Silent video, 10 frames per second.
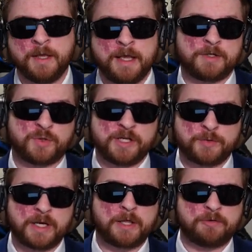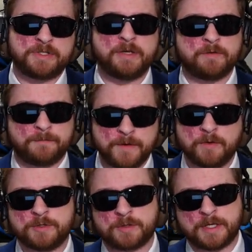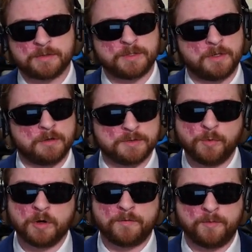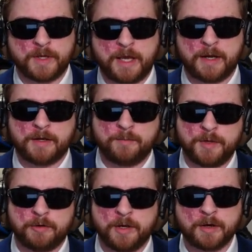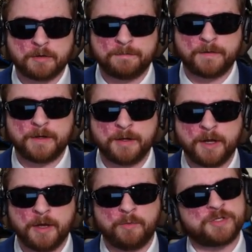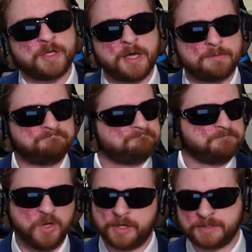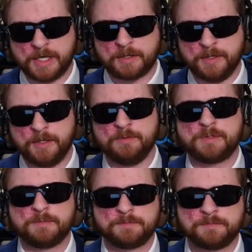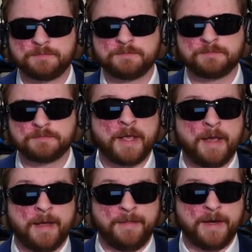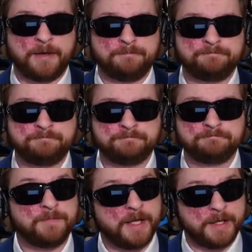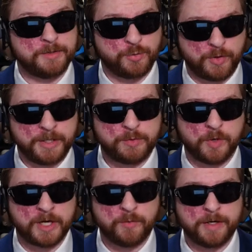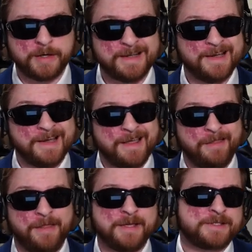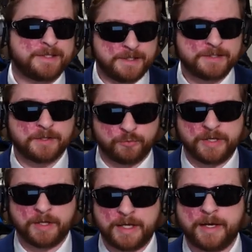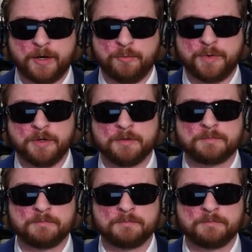In 2020, they received a few $100,000 more from the Canada Periodical Fund, which again, not exactly news. And then, in 2021, this is the real eye-opener.